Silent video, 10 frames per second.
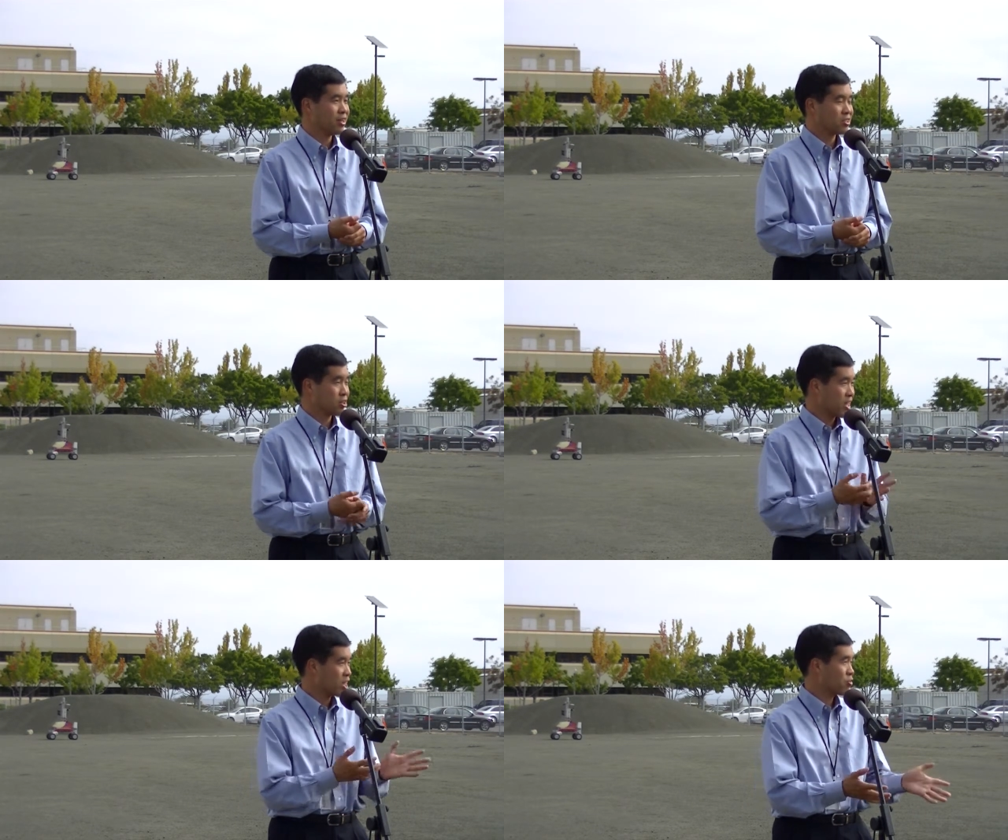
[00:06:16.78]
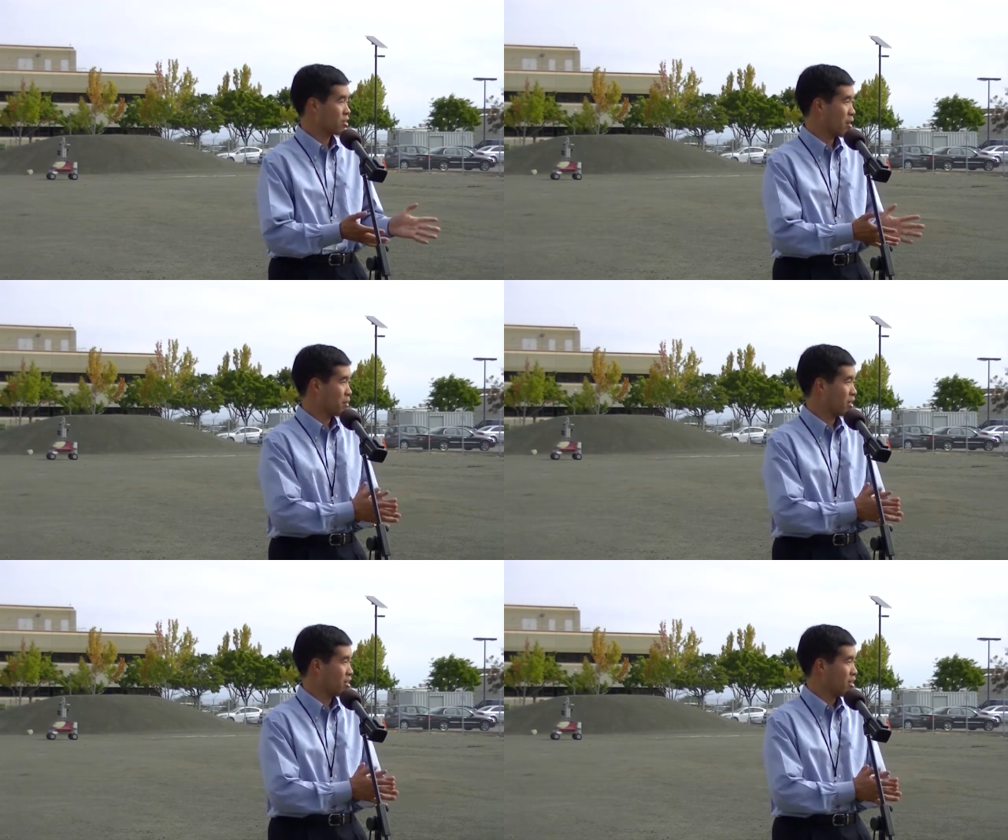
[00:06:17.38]
So thanks for
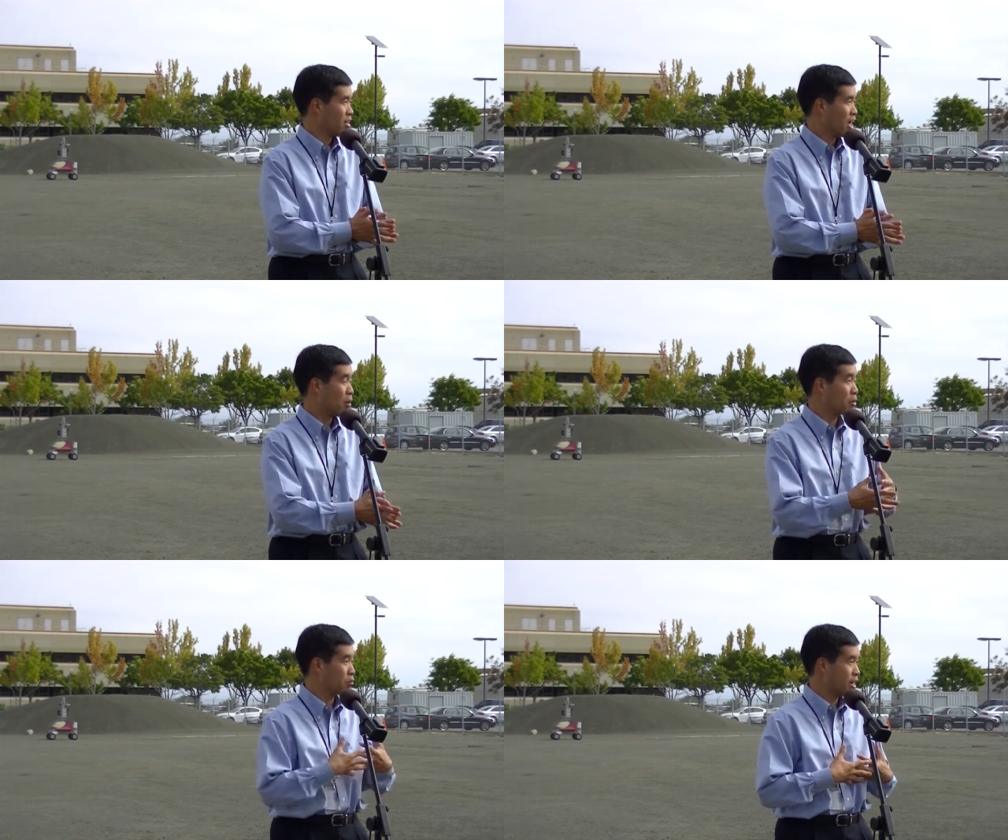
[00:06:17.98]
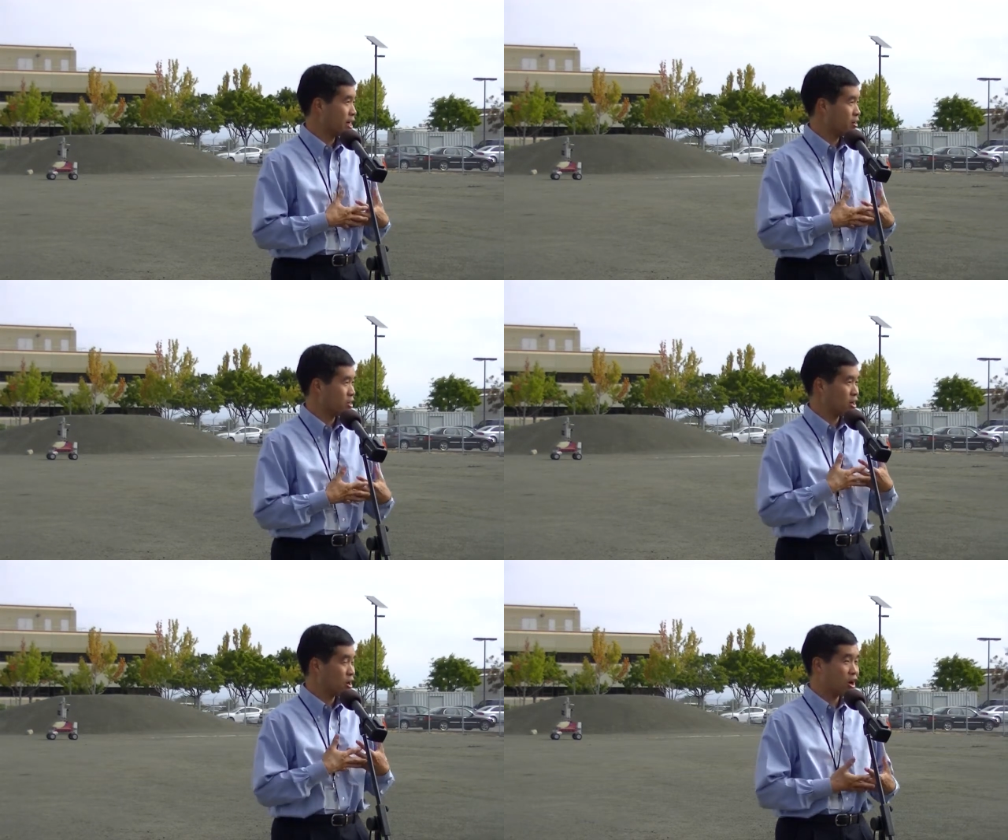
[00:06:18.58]
coming. I'll be
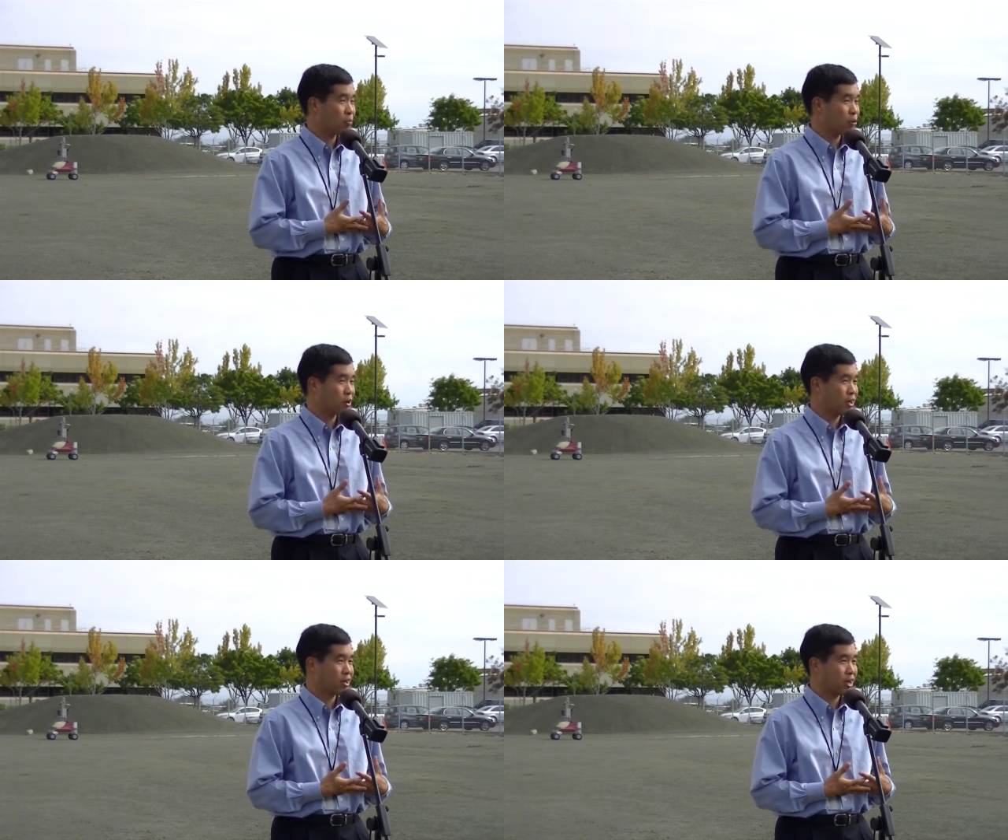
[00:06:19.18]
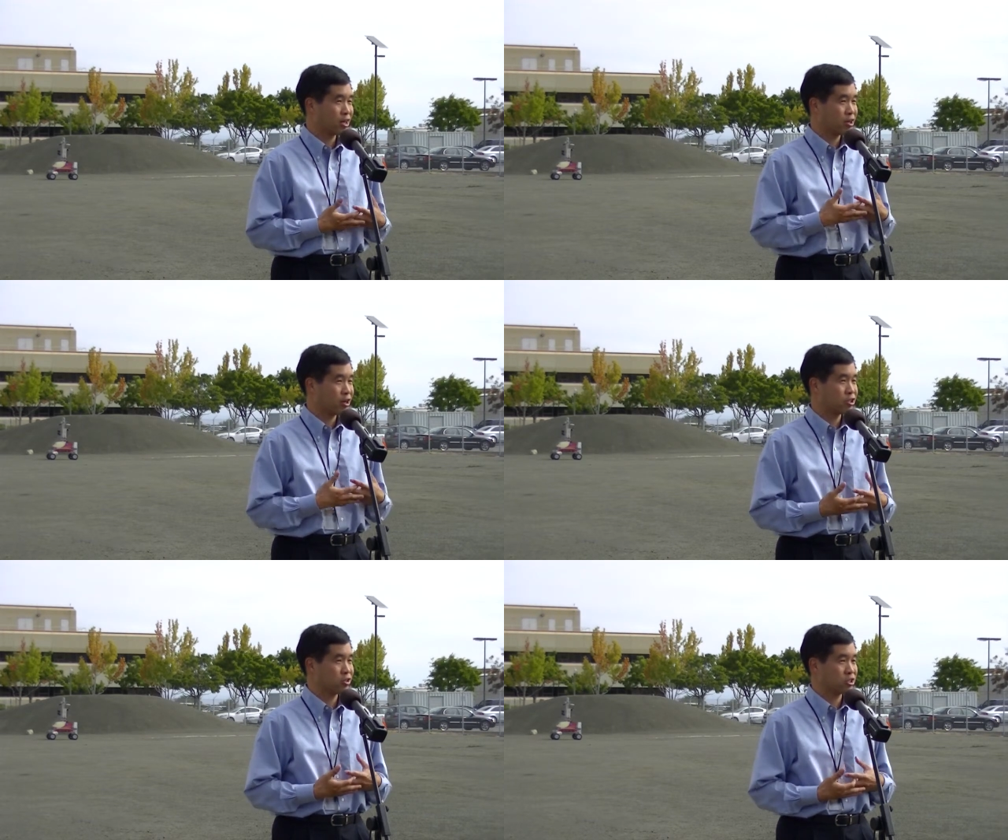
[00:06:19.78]
around all morning. I
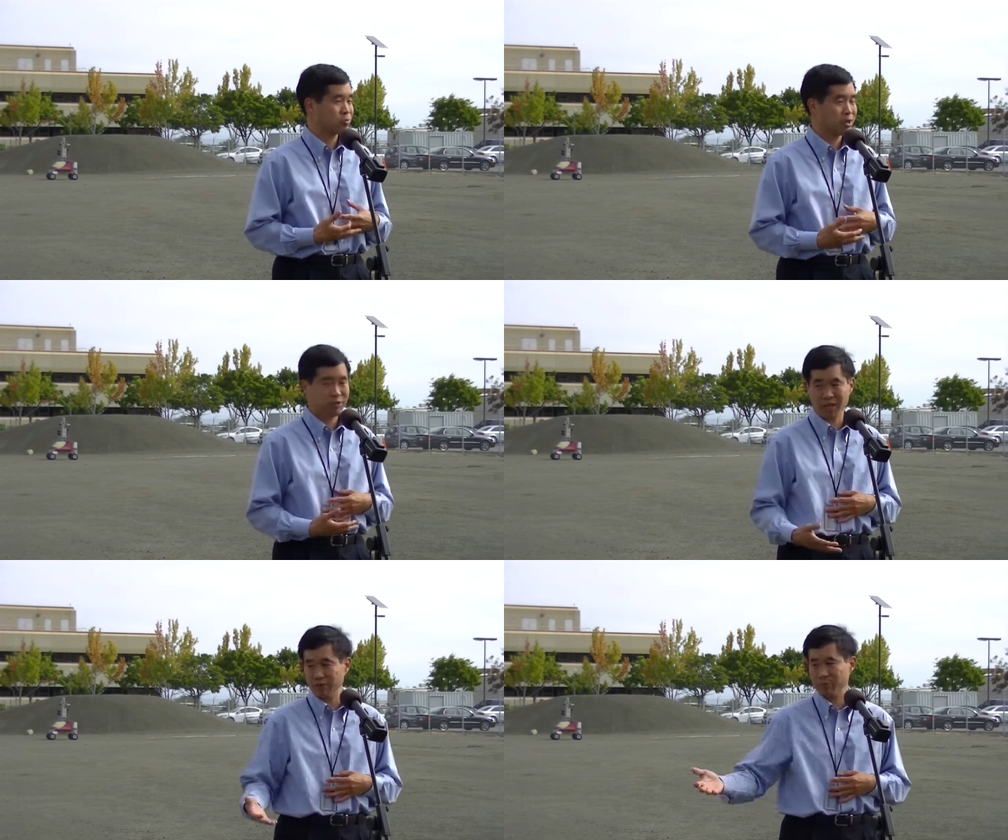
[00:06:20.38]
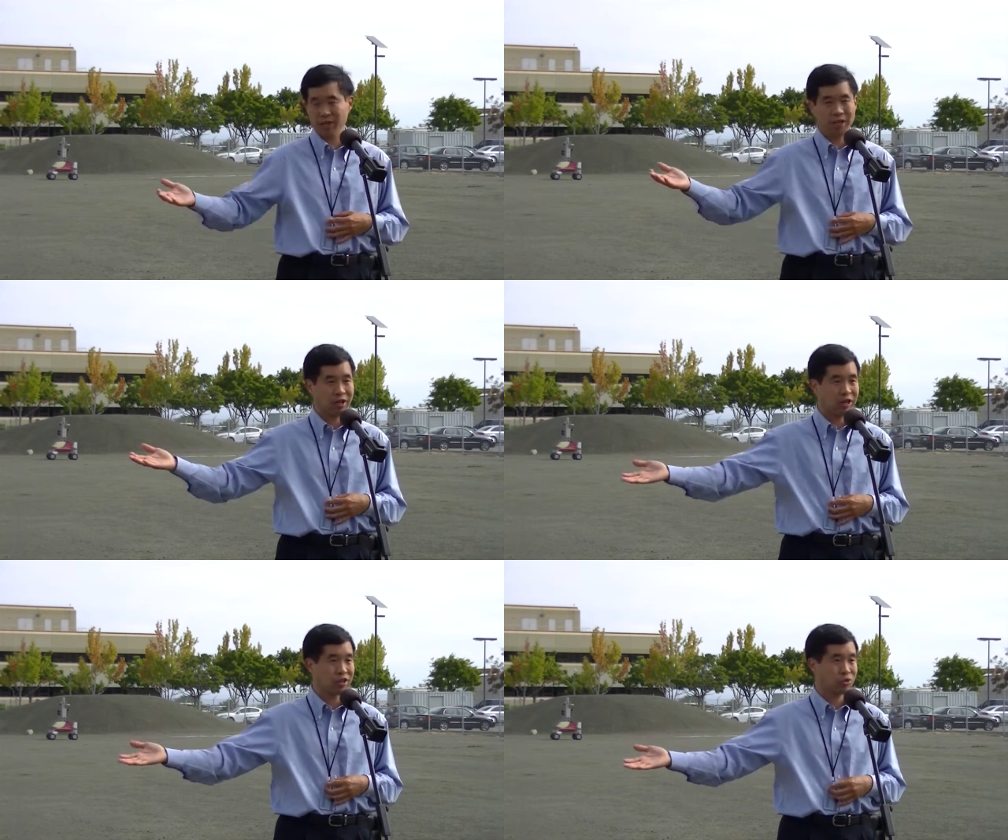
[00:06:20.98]
encourage you to speak with everybody
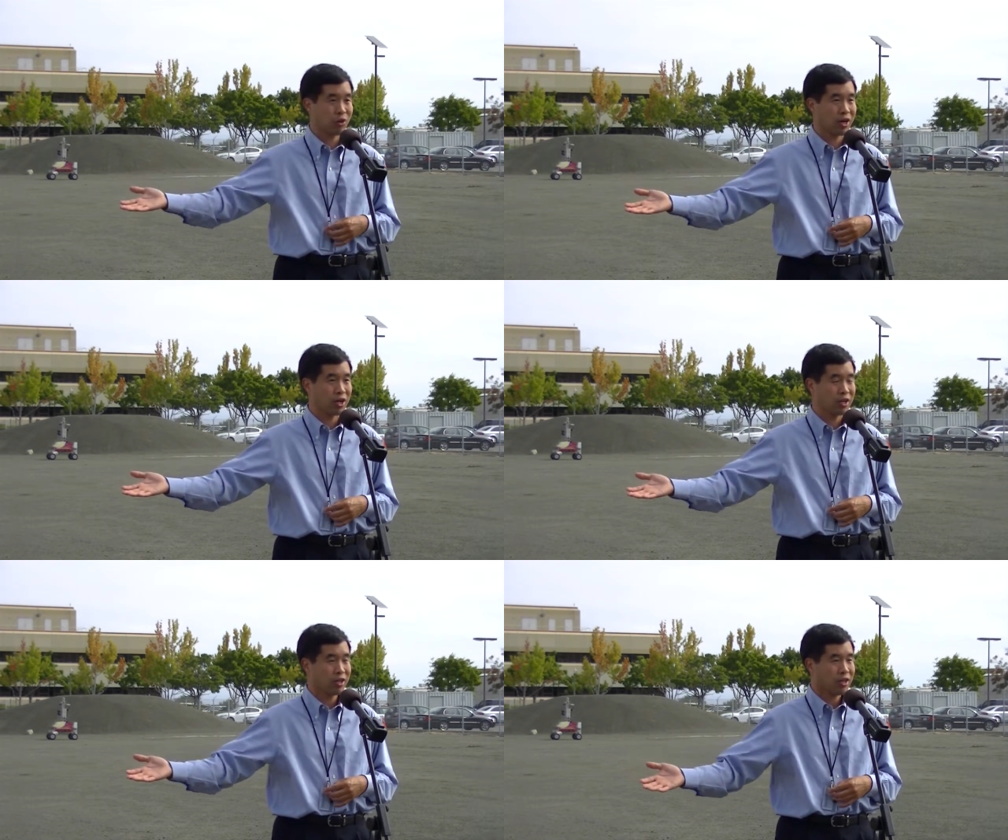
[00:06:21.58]
here as well.